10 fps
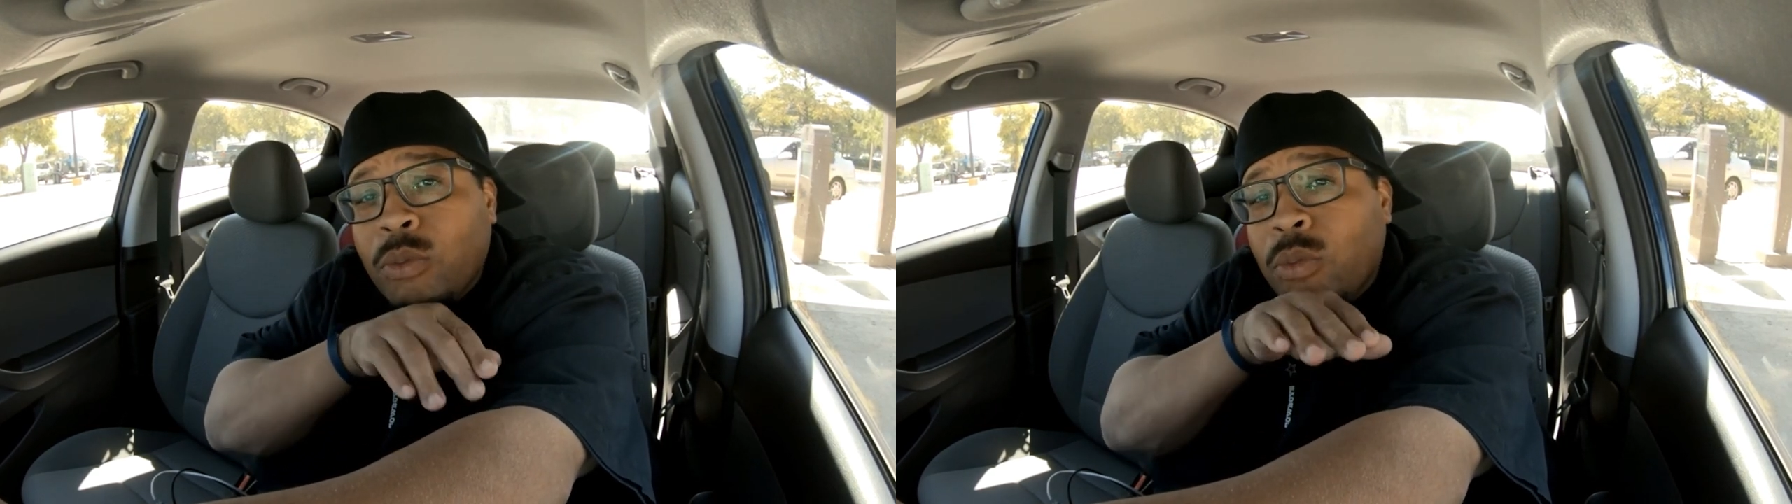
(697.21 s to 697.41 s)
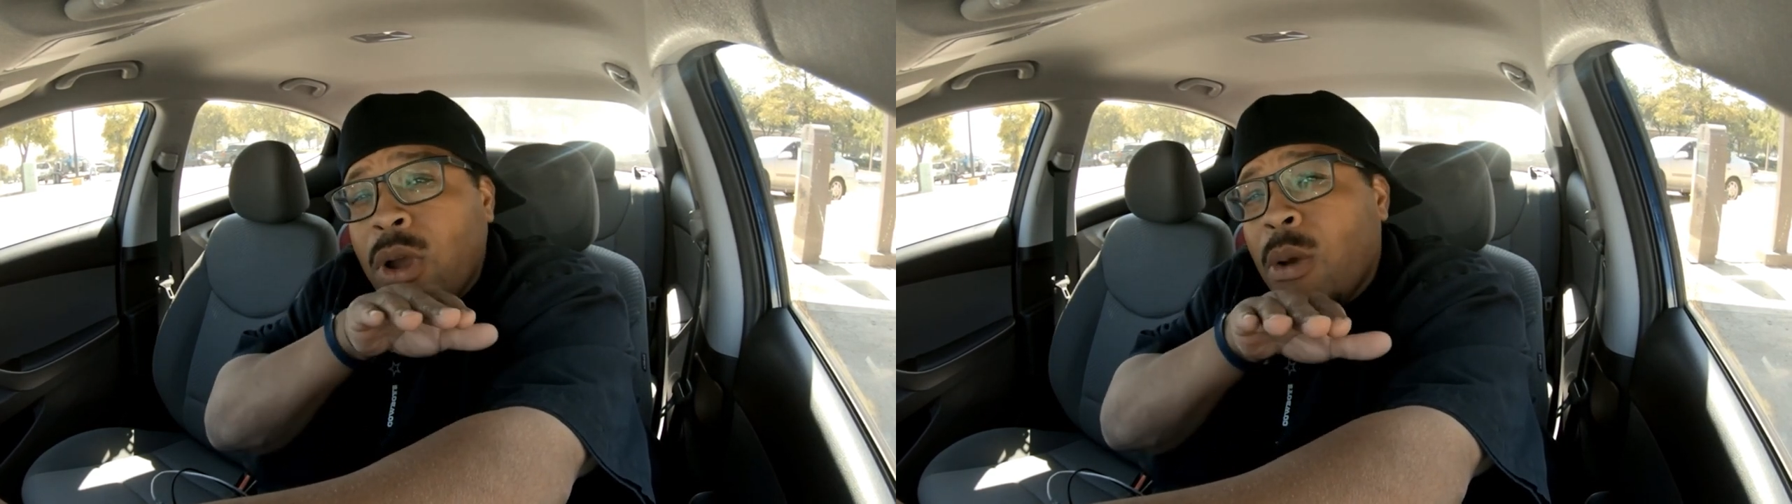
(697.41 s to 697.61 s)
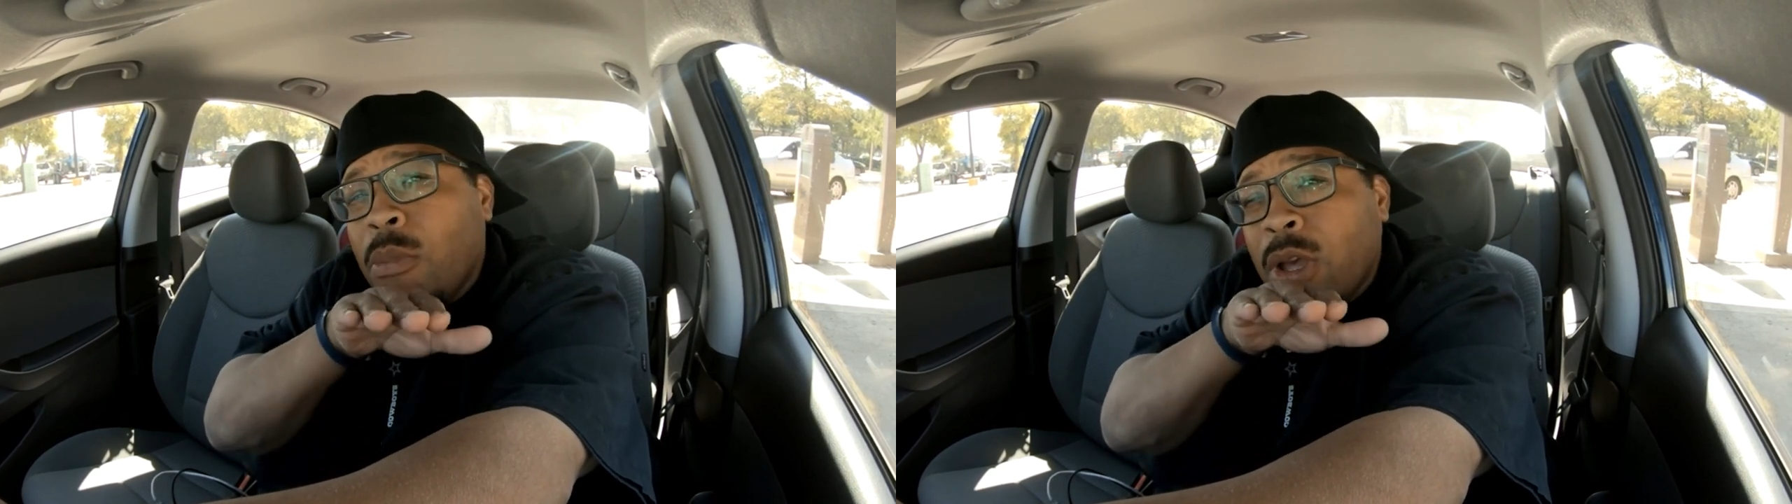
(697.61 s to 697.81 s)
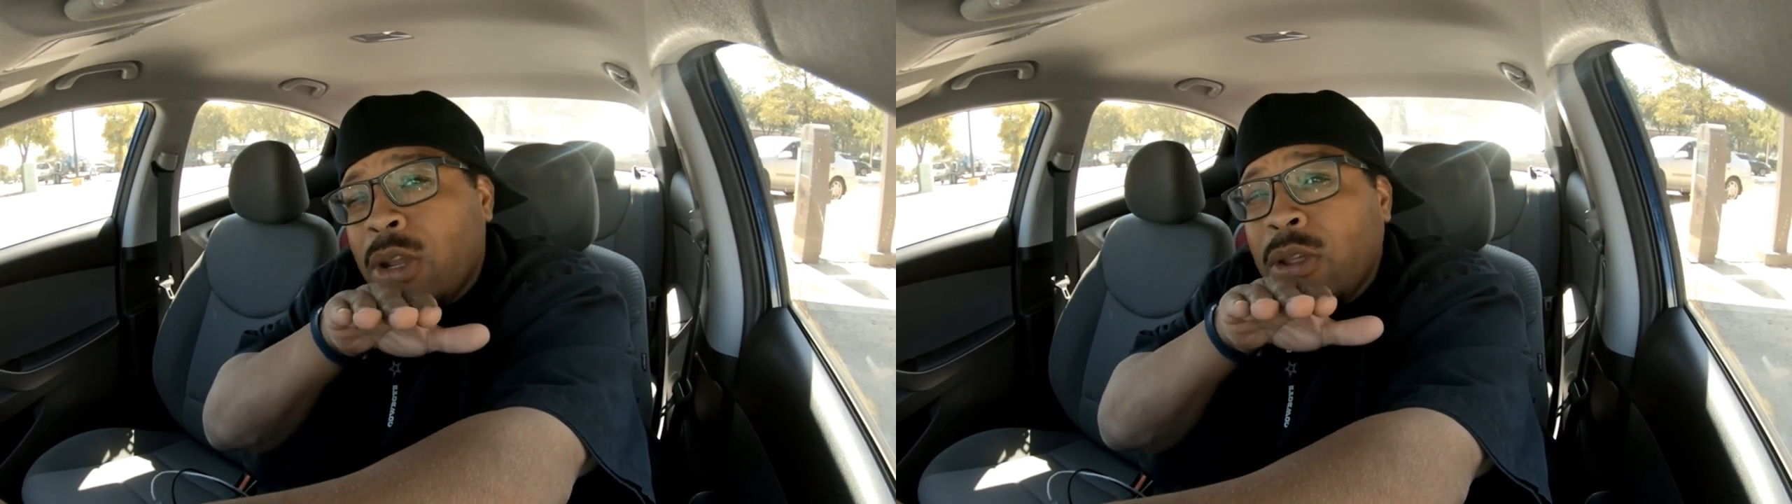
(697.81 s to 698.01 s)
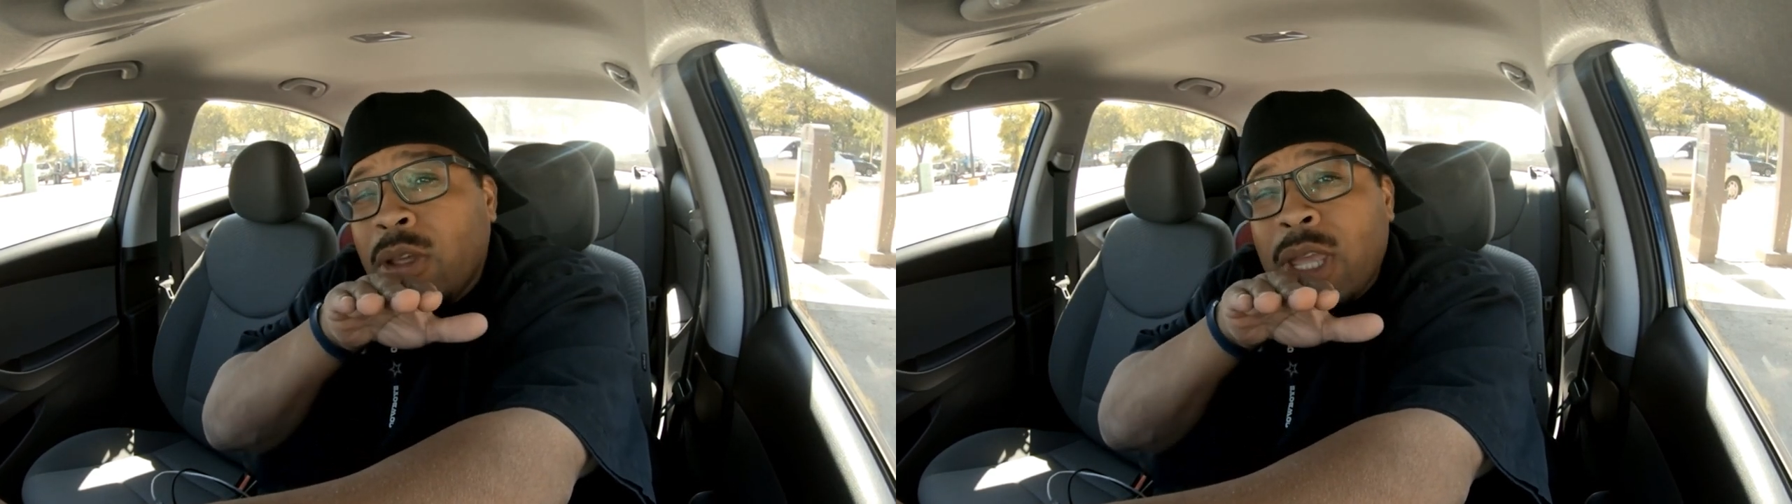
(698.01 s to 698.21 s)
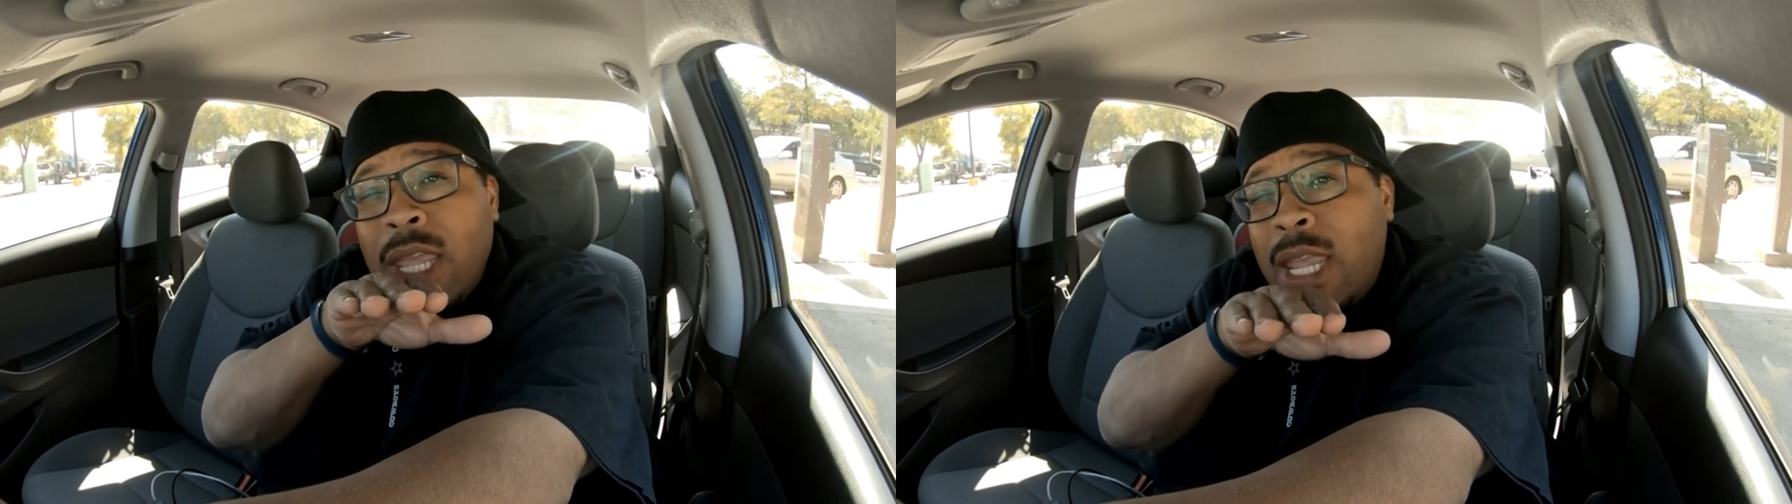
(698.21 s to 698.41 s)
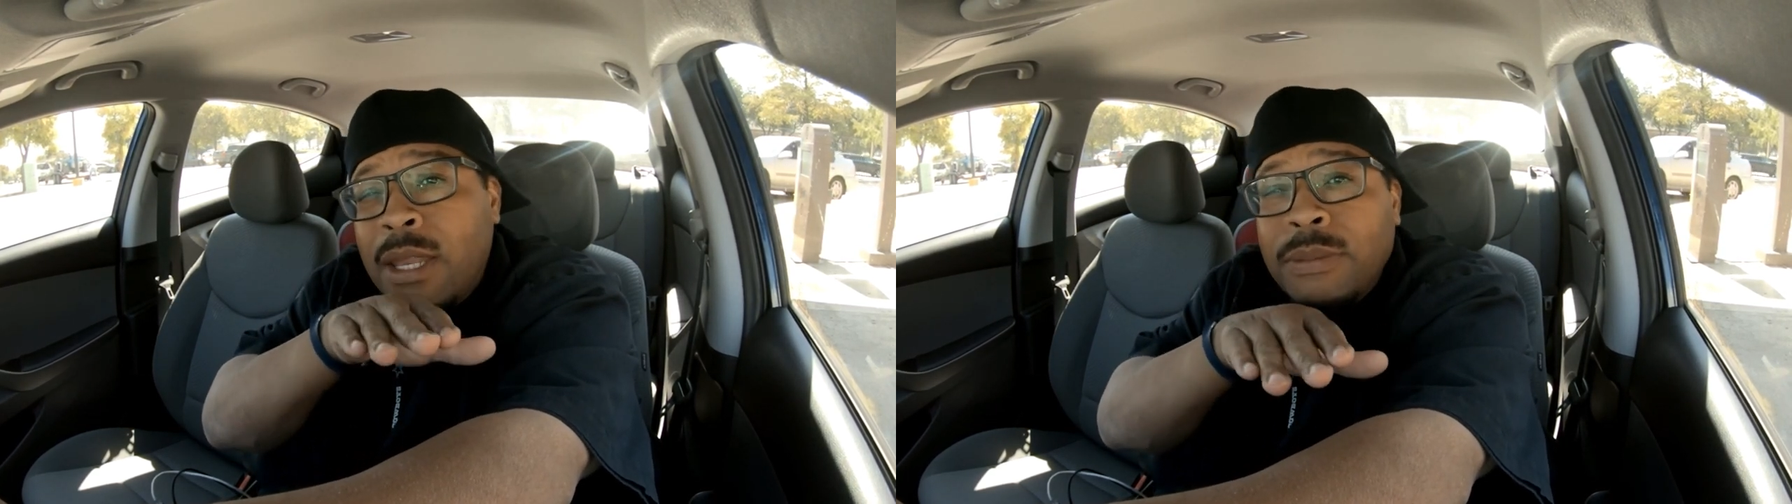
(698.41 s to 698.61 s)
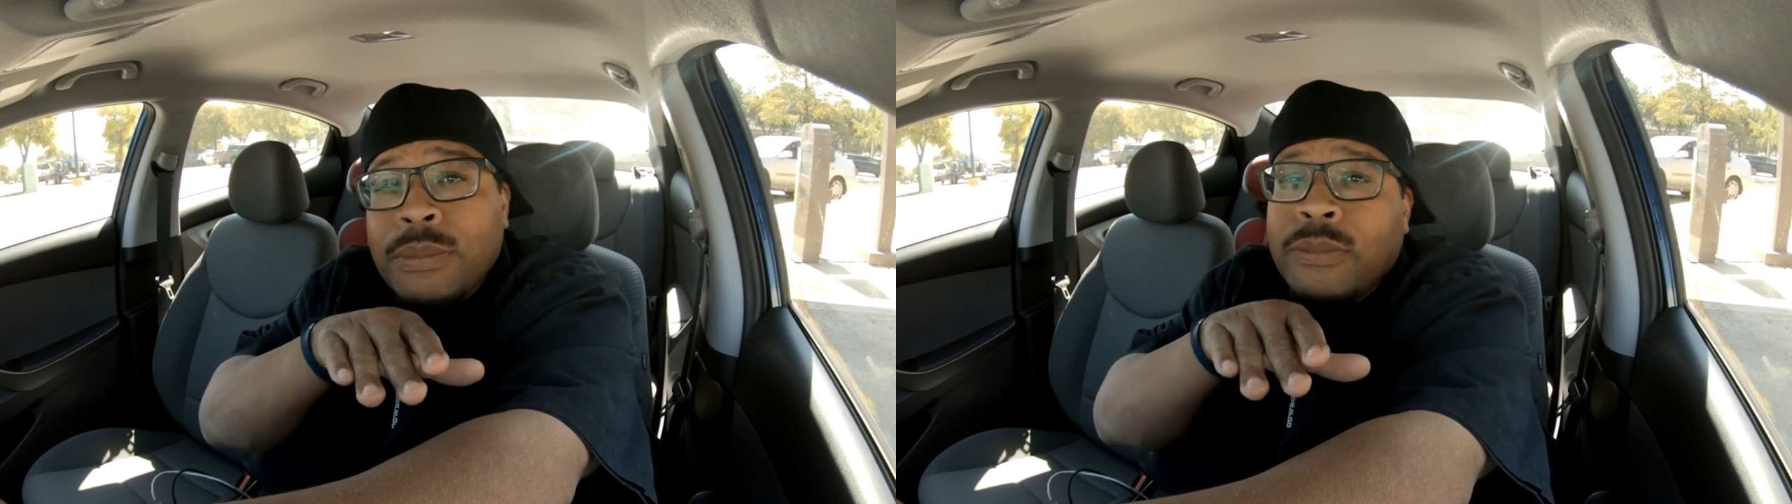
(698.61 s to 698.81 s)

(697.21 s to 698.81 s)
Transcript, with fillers: where I'm gonna eat,